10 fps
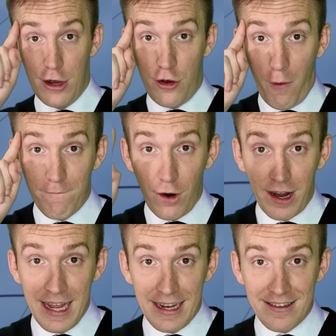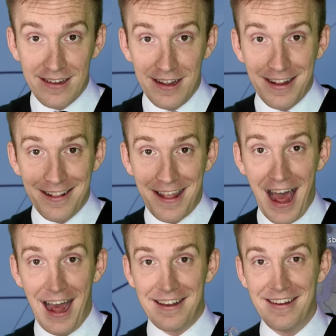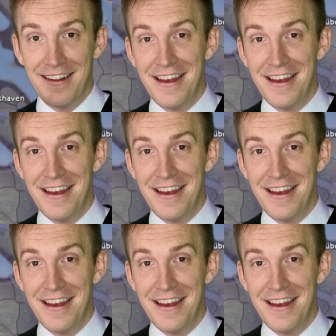Don't forget that